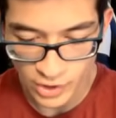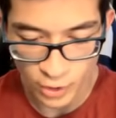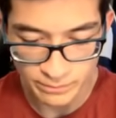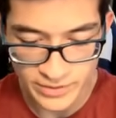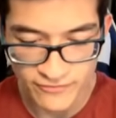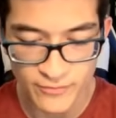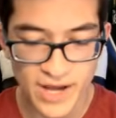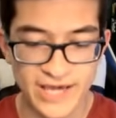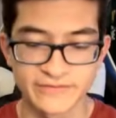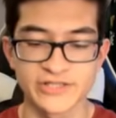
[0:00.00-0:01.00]
Nope, never
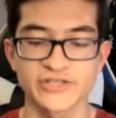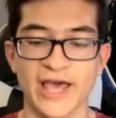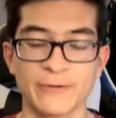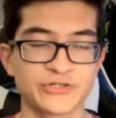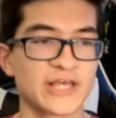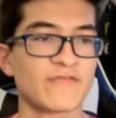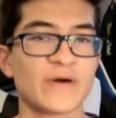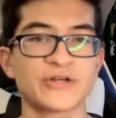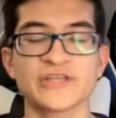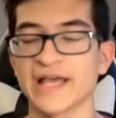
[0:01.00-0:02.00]
mind. This guy will just have a better